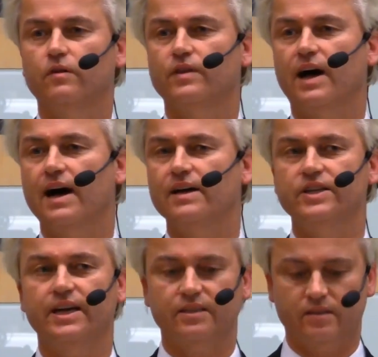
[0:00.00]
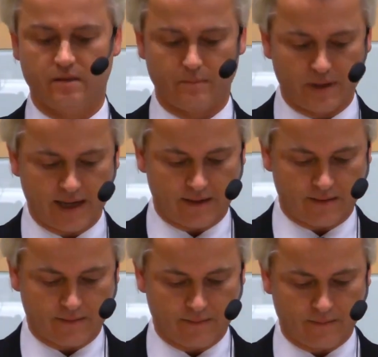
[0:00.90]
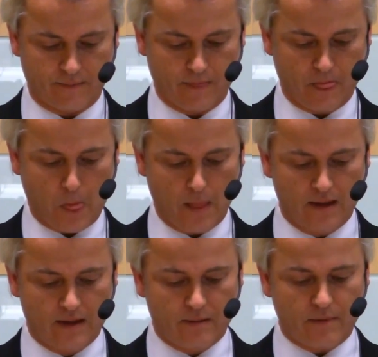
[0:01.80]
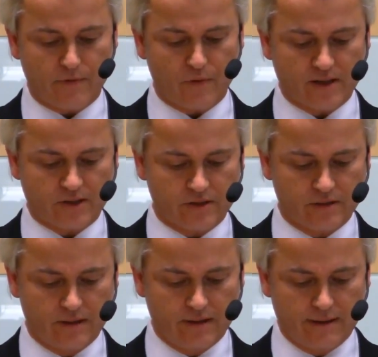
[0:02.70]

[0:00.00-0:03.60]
of the hijacked plane. My friends,